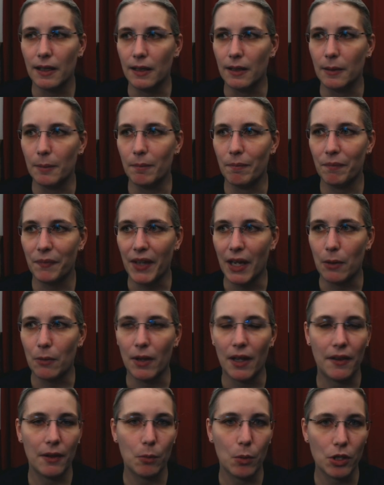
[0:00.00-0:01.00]
Um, I
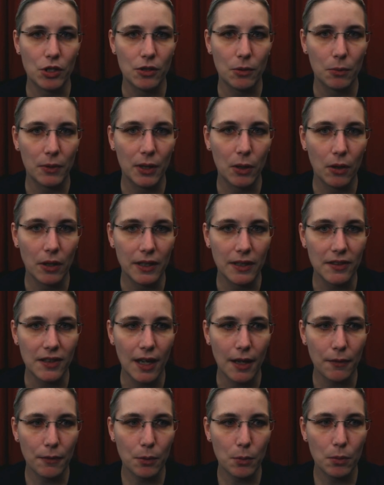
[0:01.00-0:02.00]
rather watch the recordings
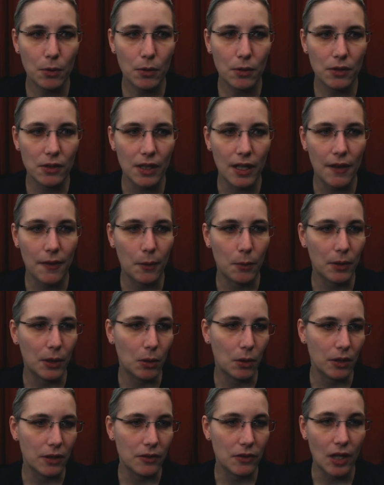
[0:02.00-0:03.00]
afterwards, and the
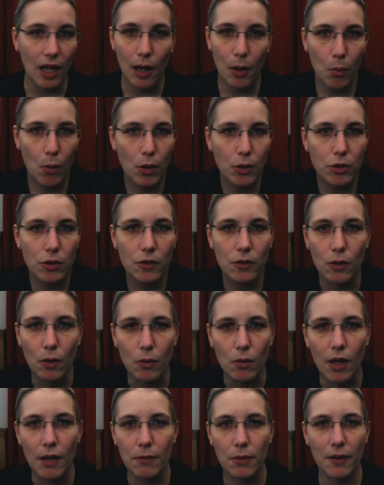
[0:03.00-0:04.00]
recordings are watched,
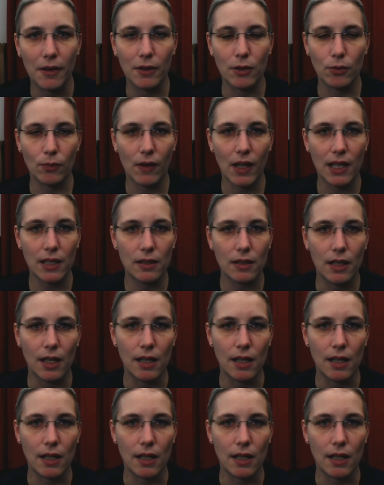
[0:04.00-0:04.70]
so everything is fine.